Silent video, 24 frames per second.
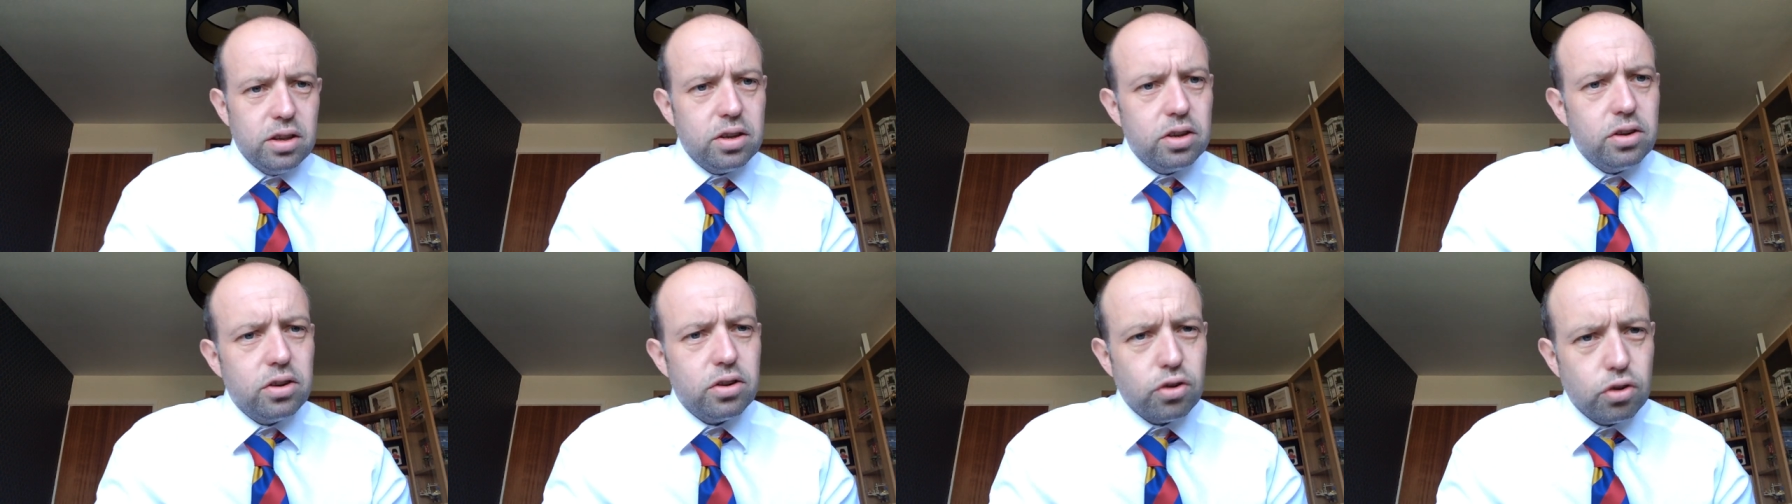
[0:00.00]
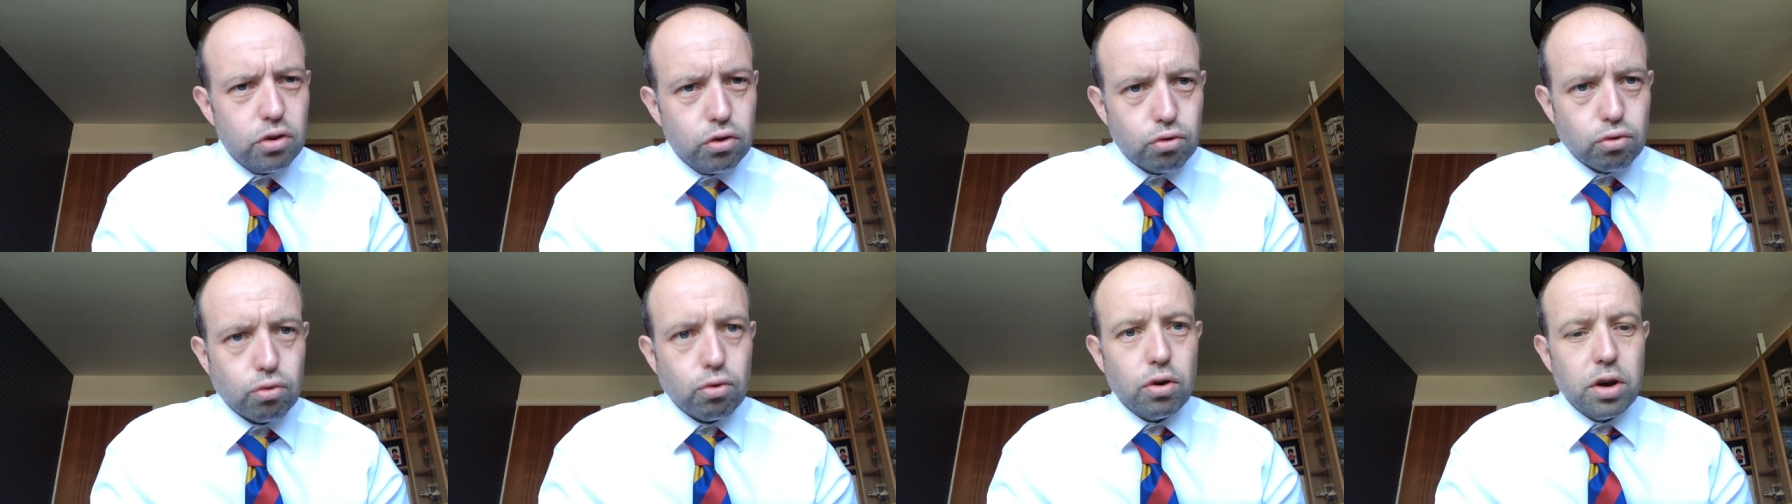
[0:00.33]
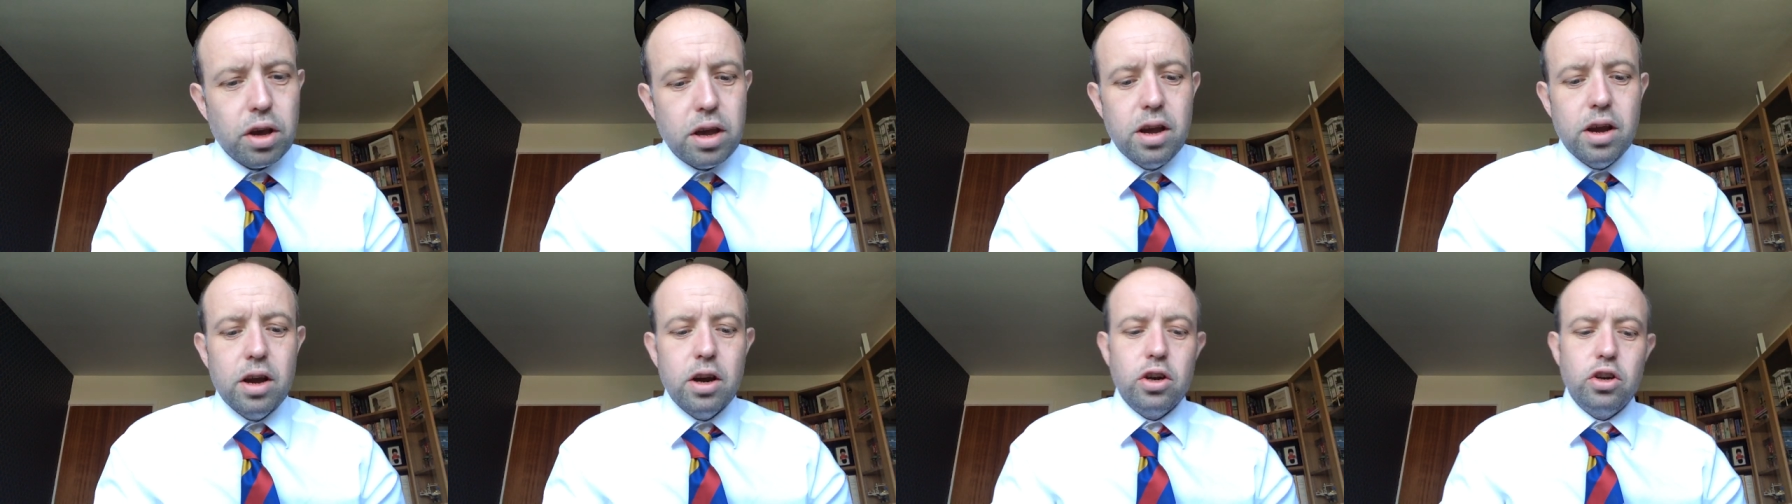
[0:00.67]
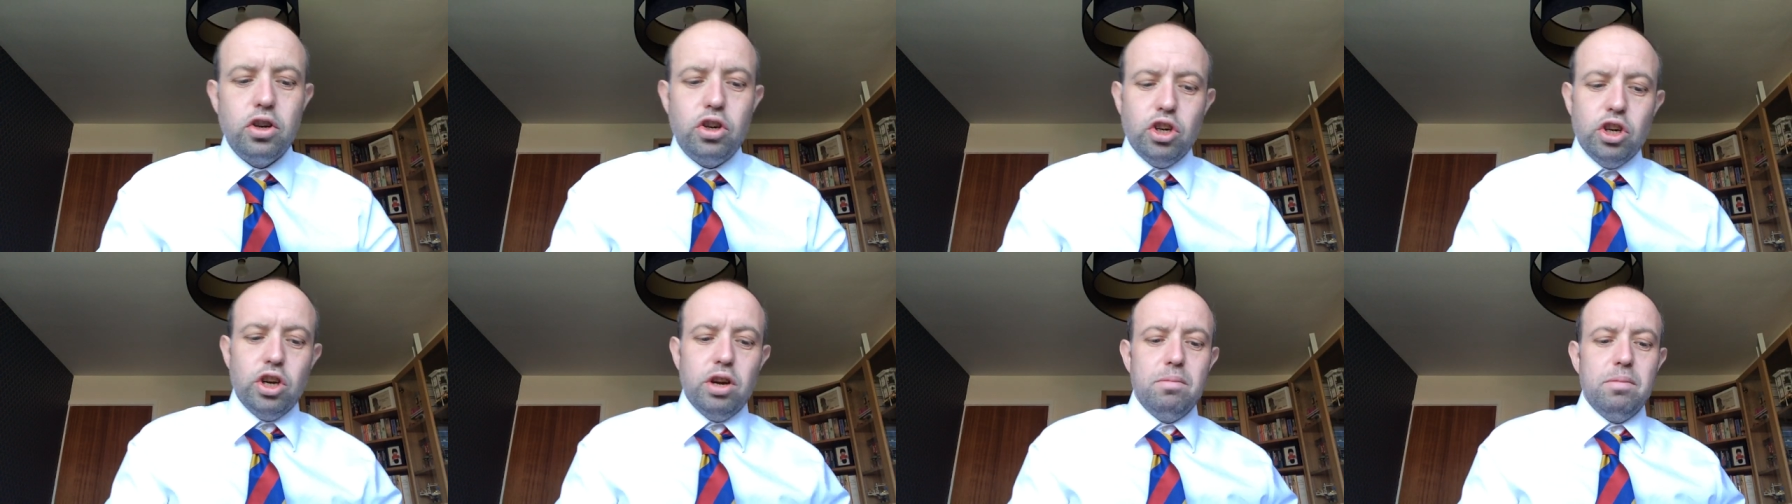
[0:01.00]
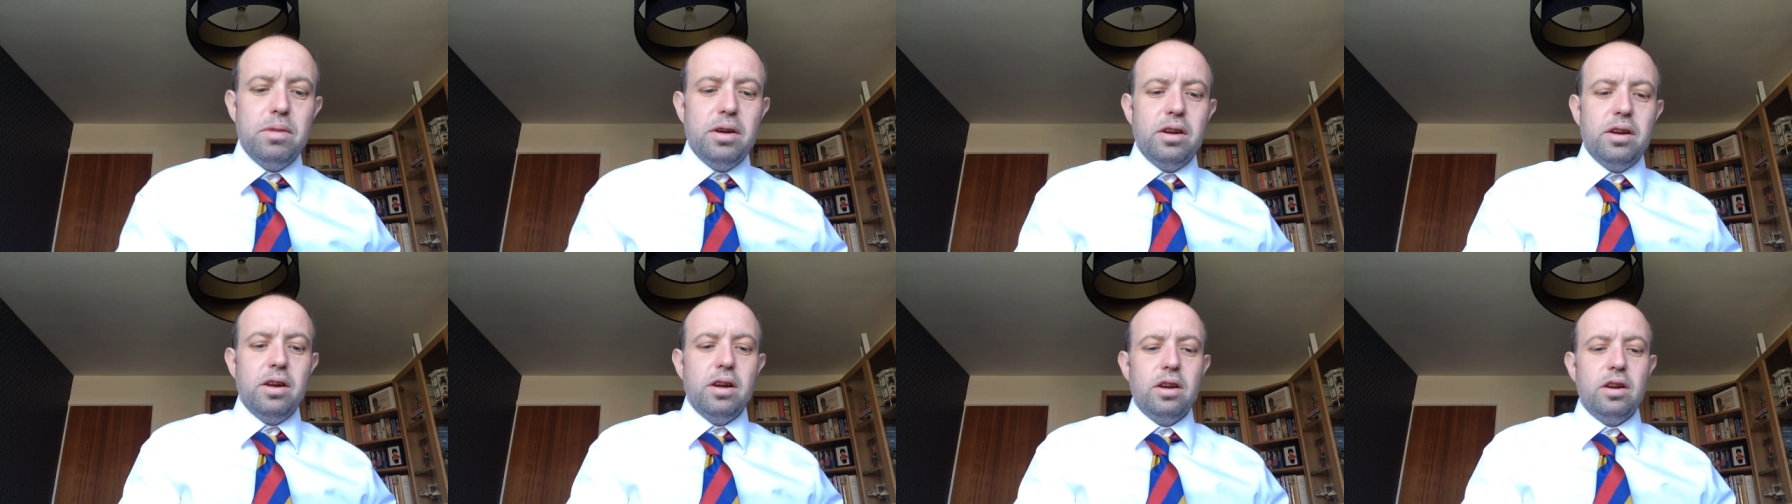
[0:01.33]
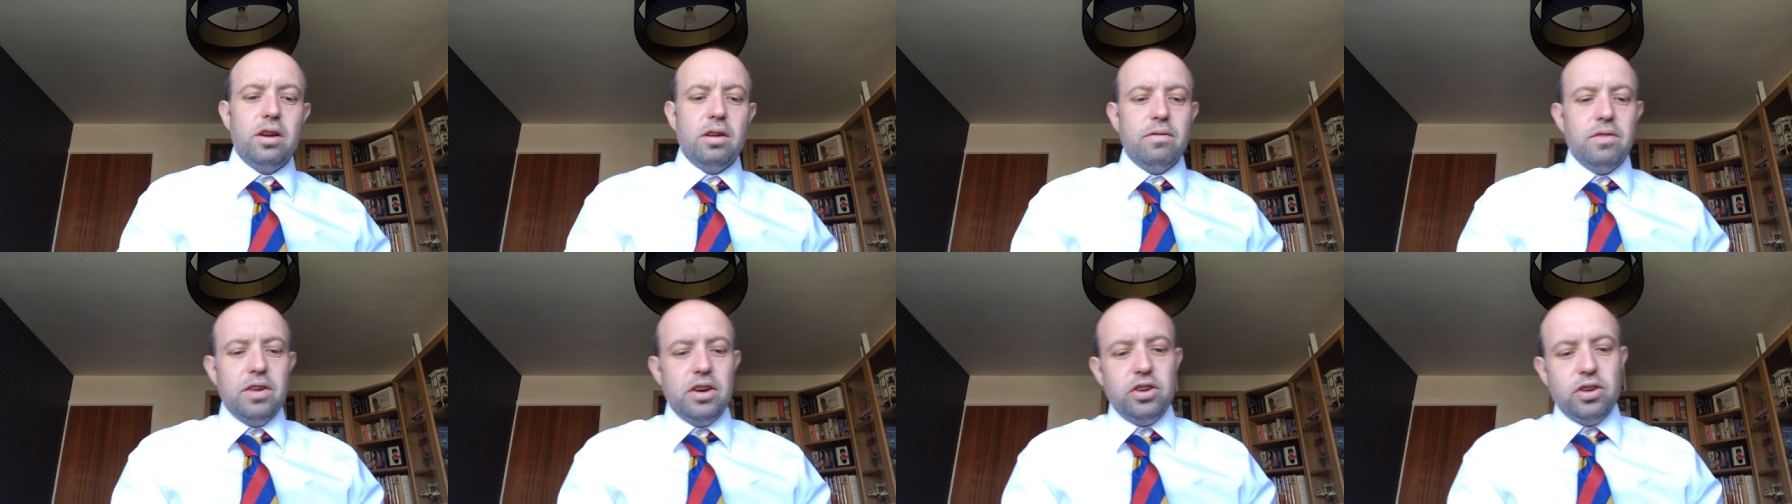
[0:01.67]
destroy German
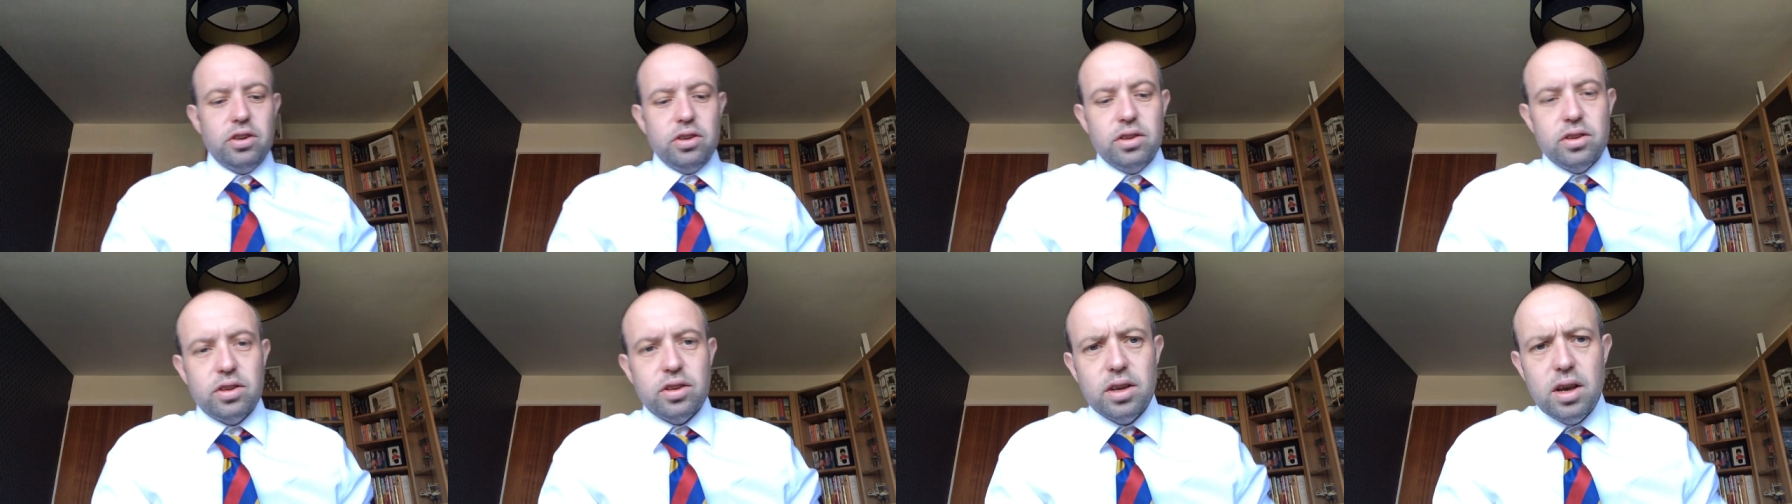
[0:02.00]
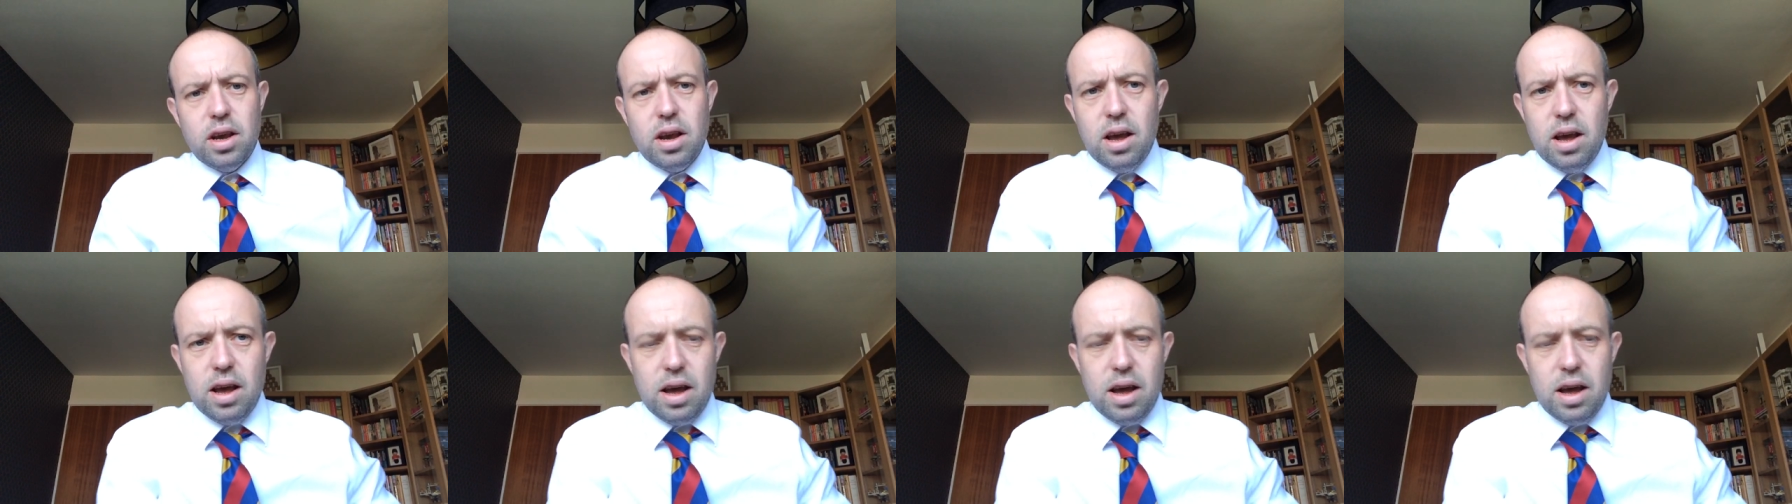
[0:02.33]
divisions,